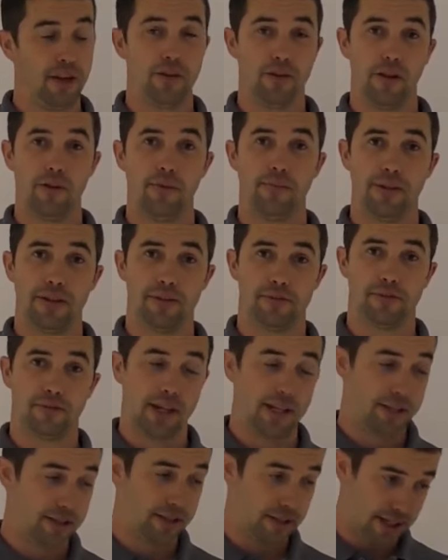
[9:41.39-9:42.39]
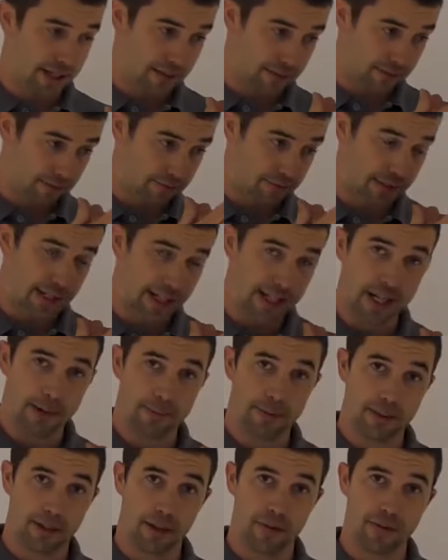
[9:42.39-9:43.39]
don't be afraid to get really
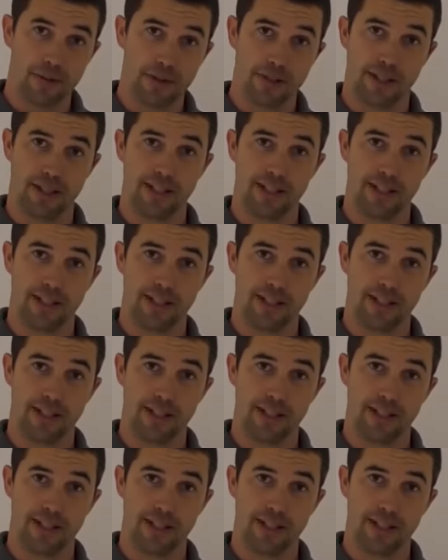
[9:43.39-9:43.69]
up close to